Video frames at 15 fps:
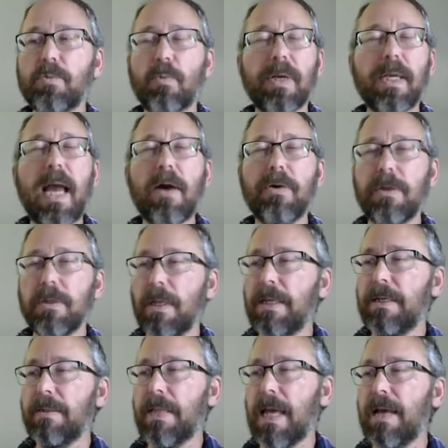We're
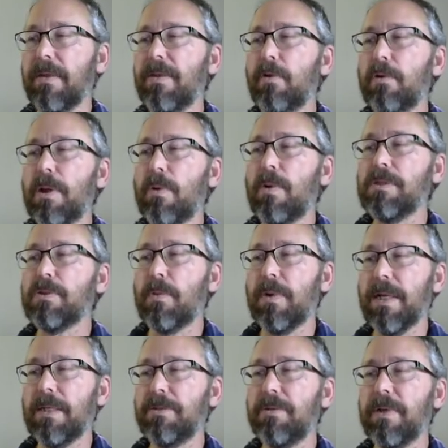calculating that. The only ones we're
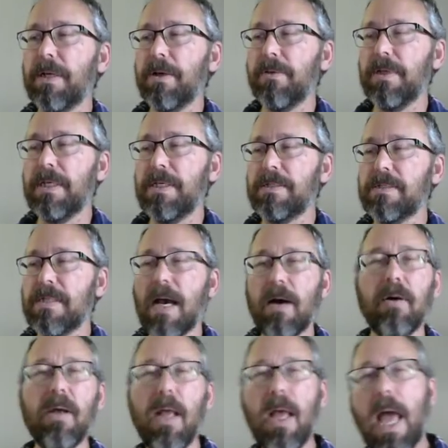entering are these. Now,
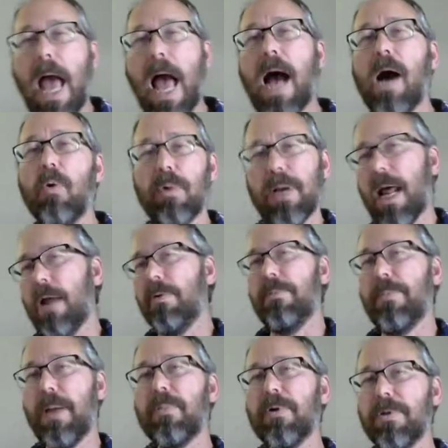how would I
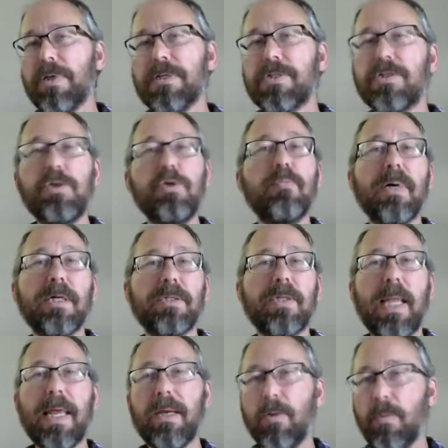remember this 2 months
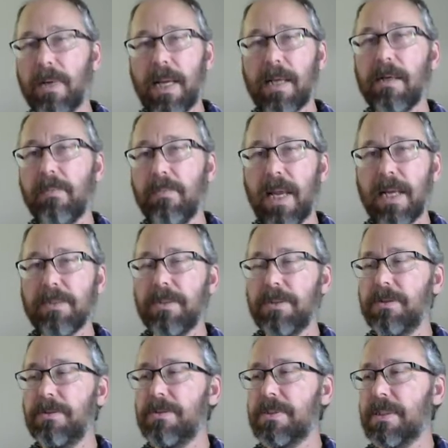later when I come back to
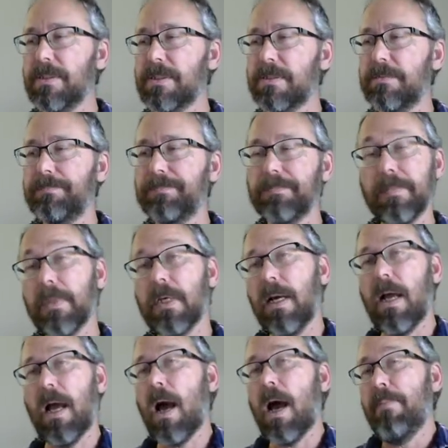use this?
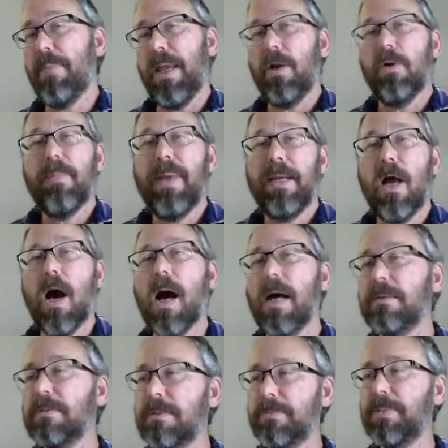I may or may not.
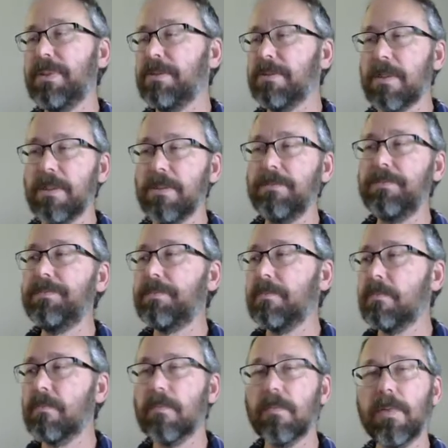Depends on,
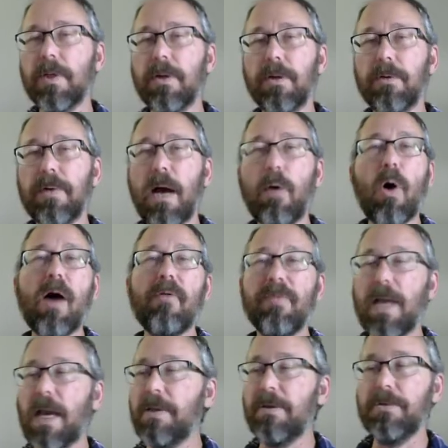how
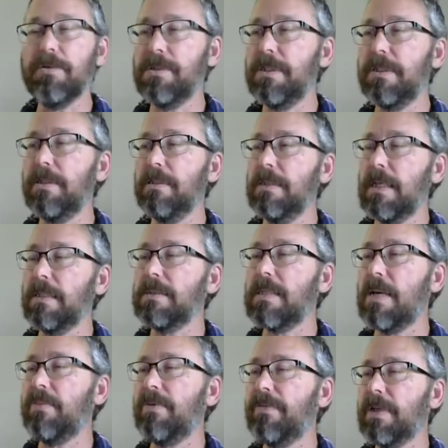often I used it and that
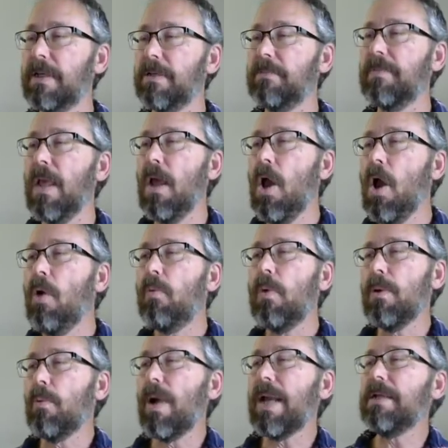type of thing.
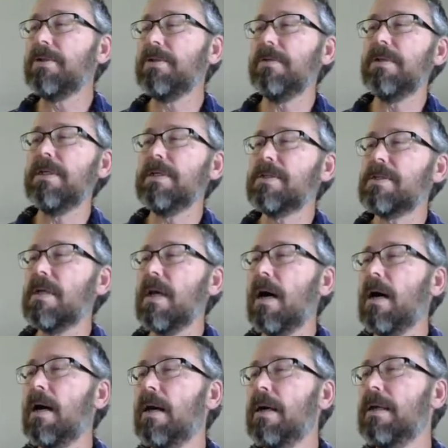One way to do this
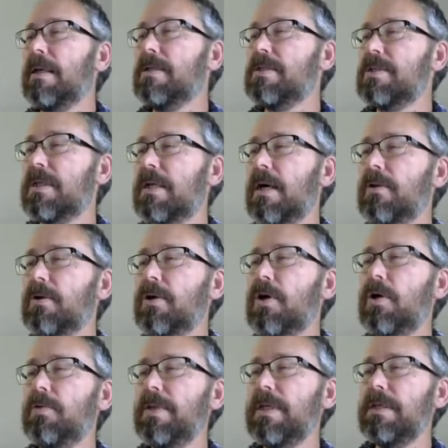is to color
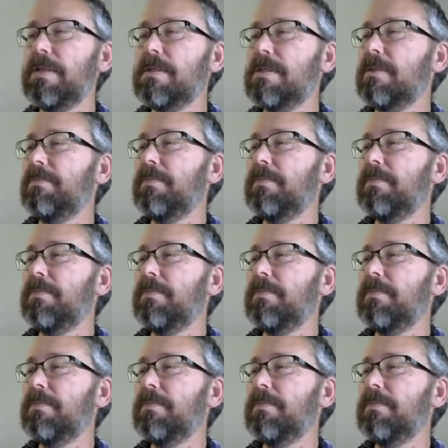code these.